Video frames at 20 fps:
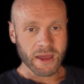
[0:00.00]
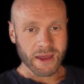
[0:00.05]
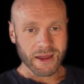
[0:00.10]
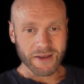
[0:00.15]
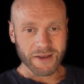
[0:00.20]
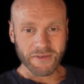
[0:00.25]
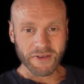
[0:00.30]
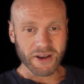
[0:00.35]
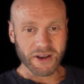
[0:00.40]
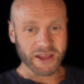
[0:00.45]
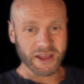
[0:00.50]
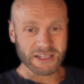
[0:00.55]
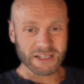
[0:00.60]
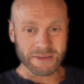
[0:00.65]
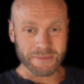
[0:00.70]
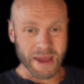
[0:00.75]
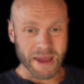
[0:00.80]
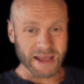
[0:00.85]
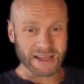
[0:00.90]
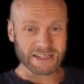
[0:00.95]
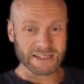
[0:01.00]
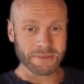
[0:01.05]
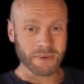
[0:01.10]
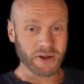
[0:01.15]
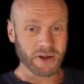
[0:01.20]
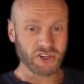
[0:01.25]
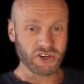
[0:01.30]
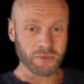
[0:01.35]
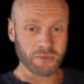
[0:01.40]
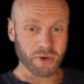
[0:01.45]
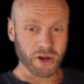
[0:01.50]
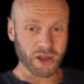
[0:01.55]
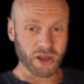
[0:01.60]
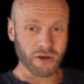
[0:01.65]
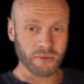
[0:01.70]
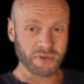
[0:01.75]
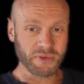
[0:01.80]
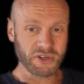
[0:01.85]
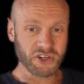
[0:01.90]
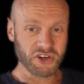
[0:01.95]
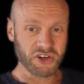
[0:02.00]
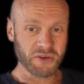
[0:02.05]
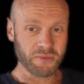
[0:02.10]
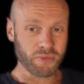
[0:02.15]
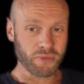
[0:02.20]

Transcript: and if you're looking to maximize your body composition,